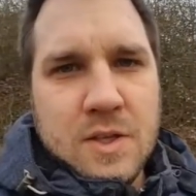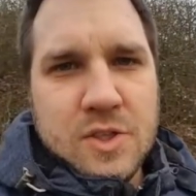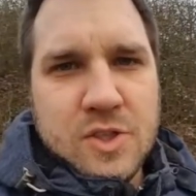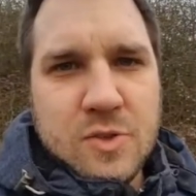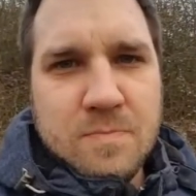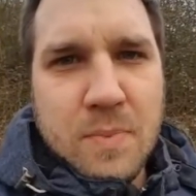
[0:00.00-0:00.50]

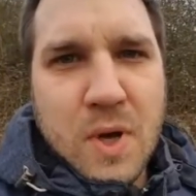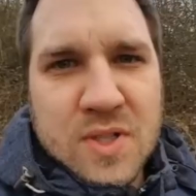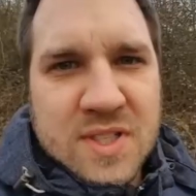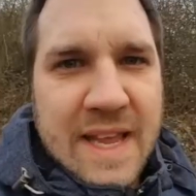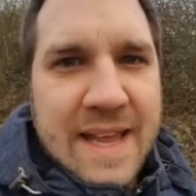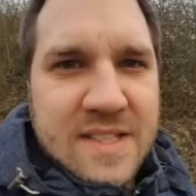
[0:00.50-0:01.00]
Should
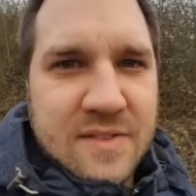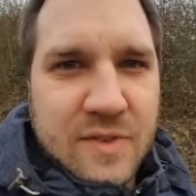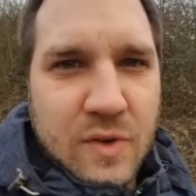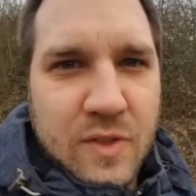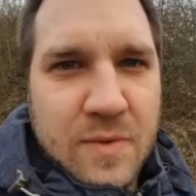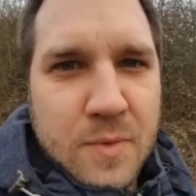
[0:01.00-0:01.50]
Bottas have
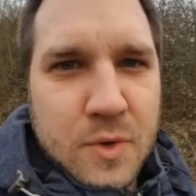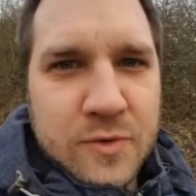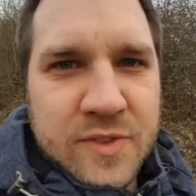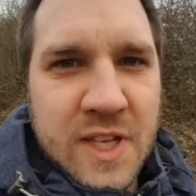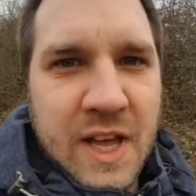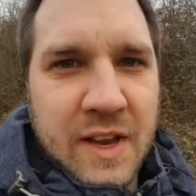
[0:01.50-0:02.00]
got the
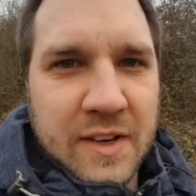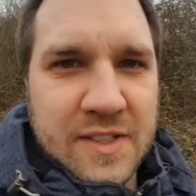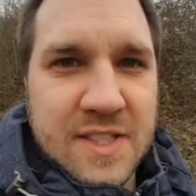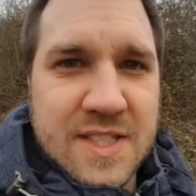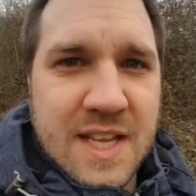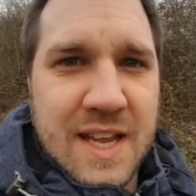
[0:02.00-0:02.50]
move done
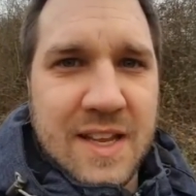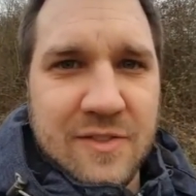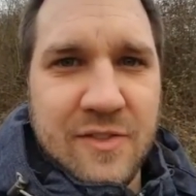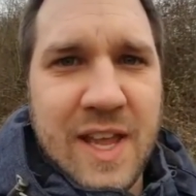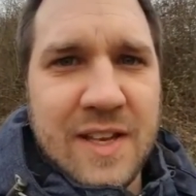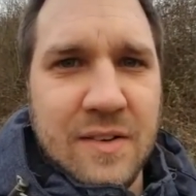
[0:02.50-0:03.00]
to take
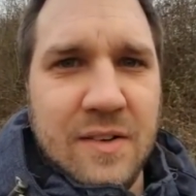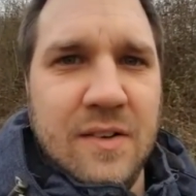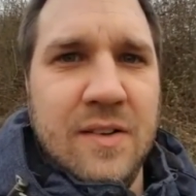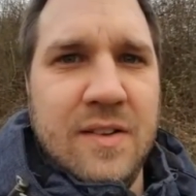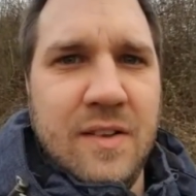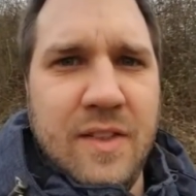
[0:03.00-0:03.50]

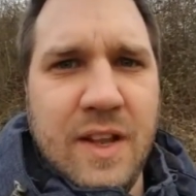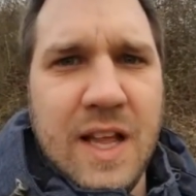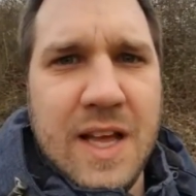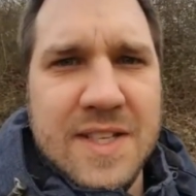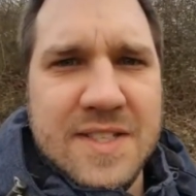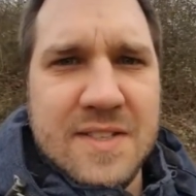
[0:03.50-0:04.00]
Vettel on the
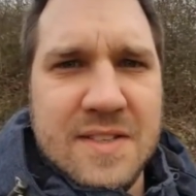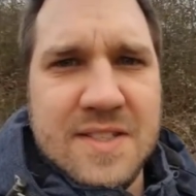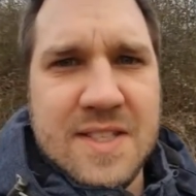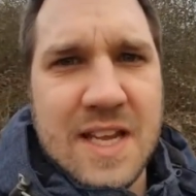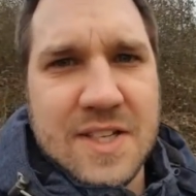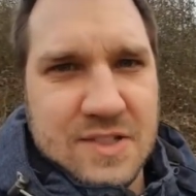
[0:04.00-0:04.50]
last
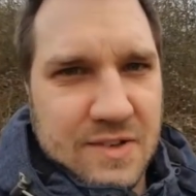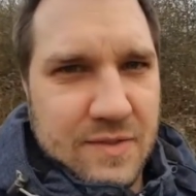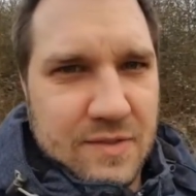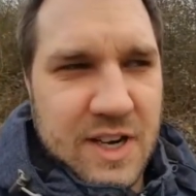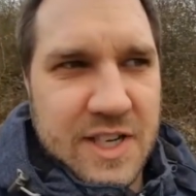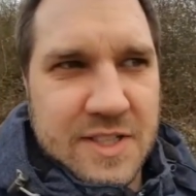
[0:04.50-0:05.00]
section of
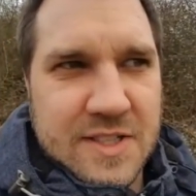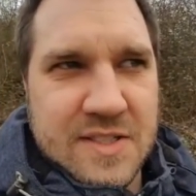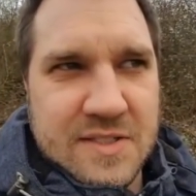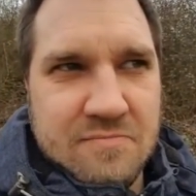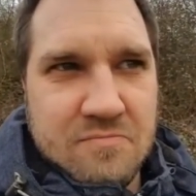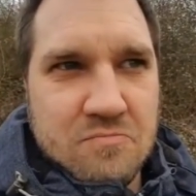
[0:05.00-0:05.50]
the race?